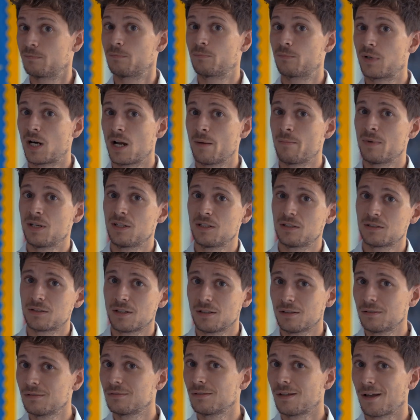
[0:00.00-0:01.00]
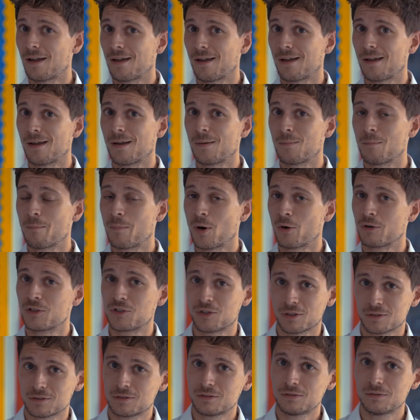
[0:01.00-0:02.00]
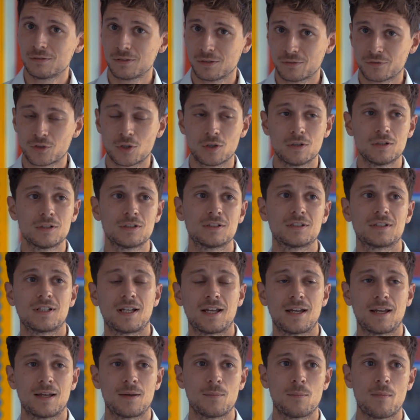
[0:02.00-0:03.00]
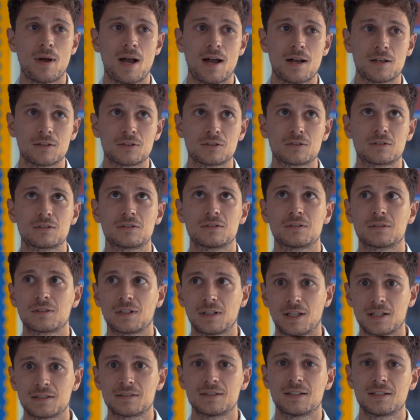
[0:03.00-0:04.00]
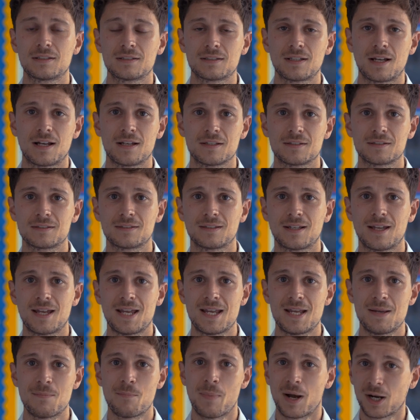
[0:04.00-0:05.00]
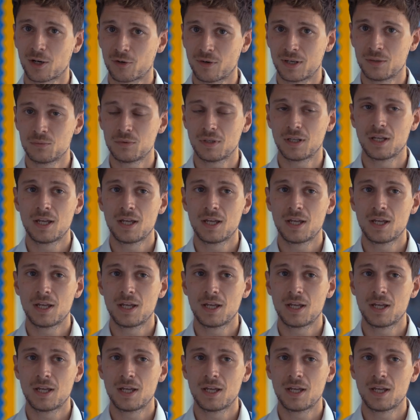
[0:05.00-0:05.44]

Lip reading: Prime Minister. Boris Johnson, of course, has classics as a background.